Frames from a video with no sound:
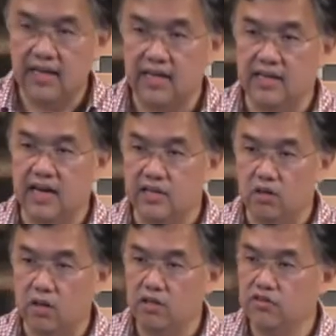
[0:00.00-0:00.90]
and
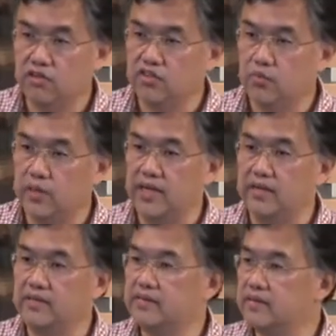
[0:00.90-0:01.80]
idolatrous
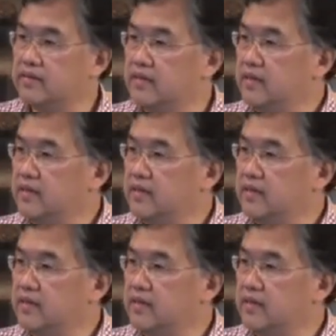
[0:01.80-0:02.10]
ways